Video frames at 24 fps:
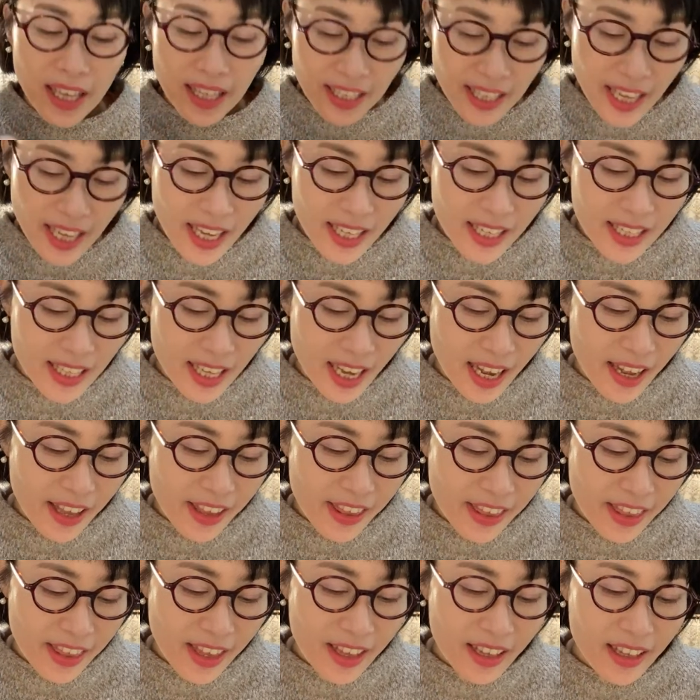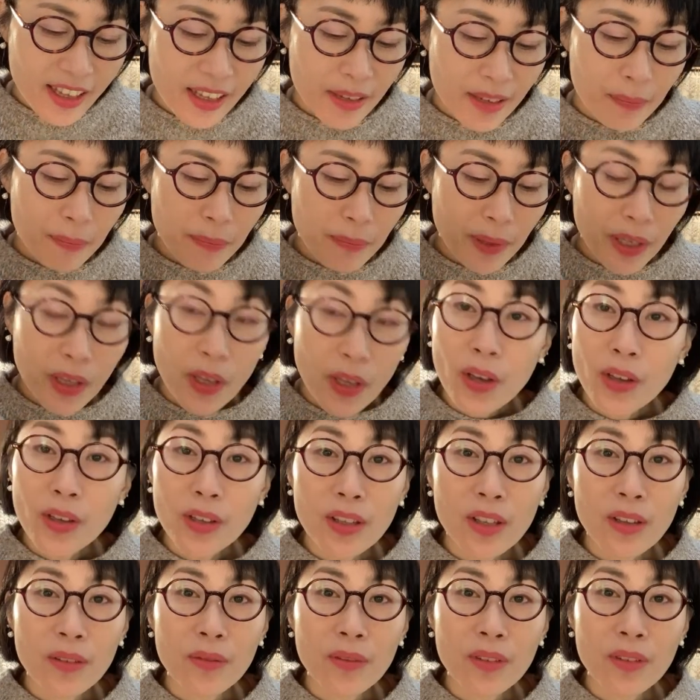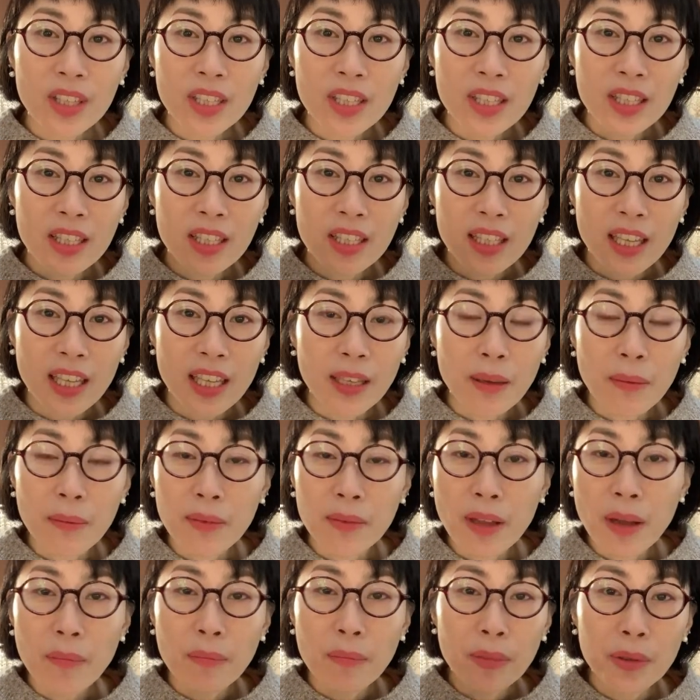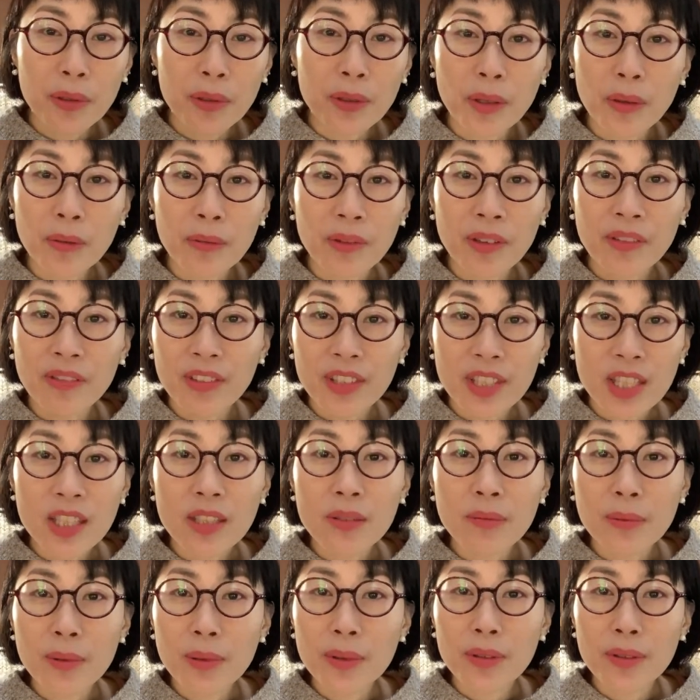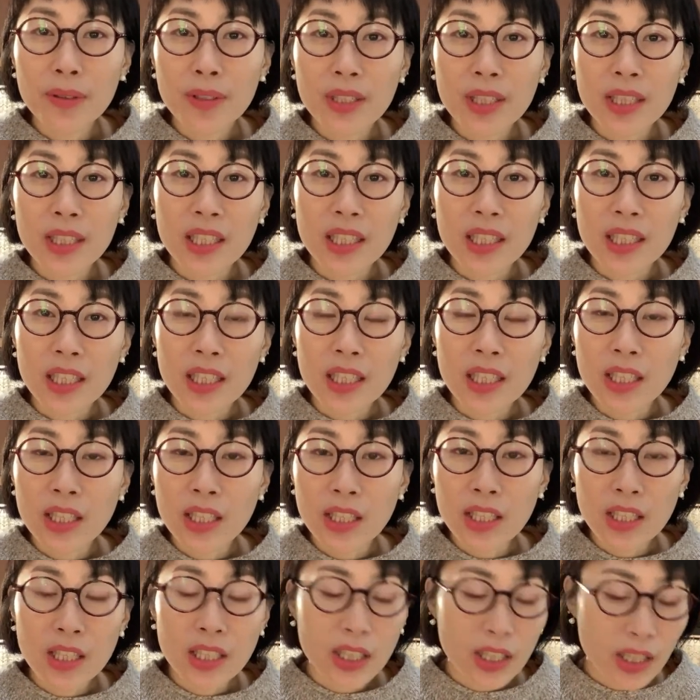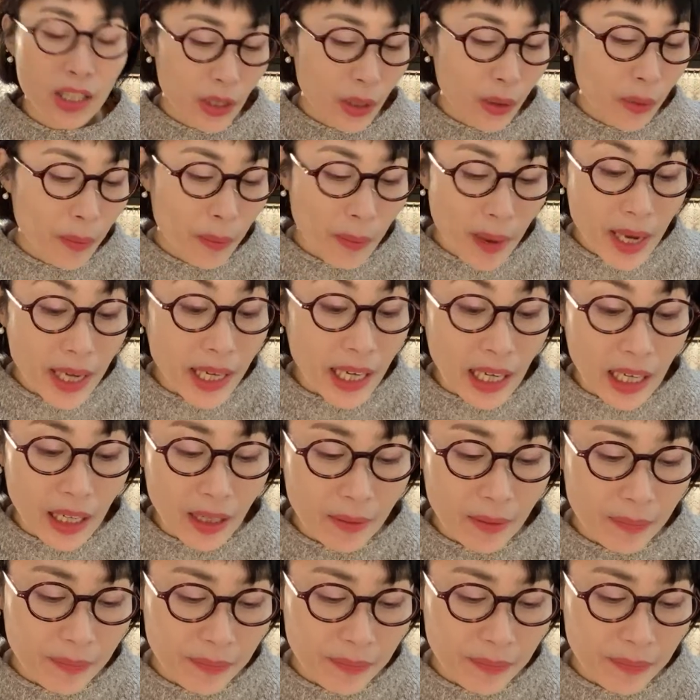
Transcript: Yes, I think because of this like a number of the vegetables, just so many.